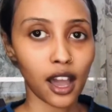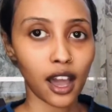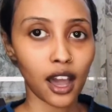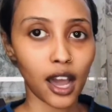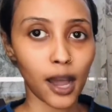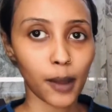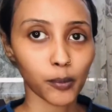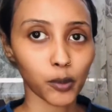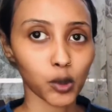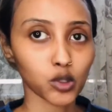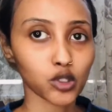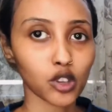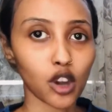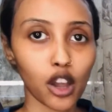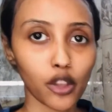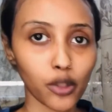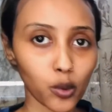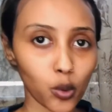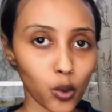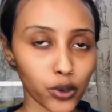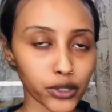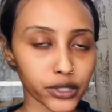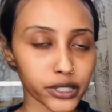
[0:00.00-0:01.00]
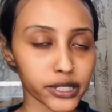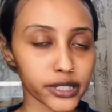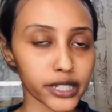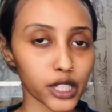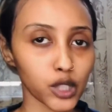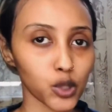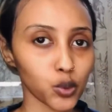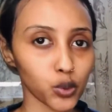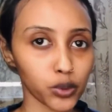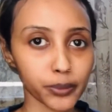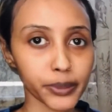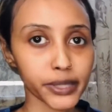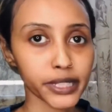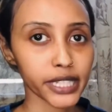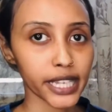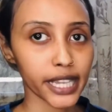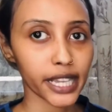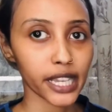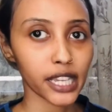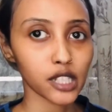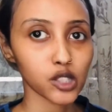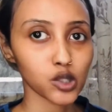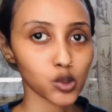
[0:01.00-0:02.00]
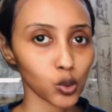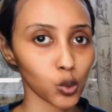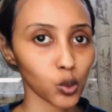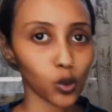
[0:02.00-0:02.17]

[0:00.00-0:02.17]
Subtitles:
Those are all the courses that you would be taking in school.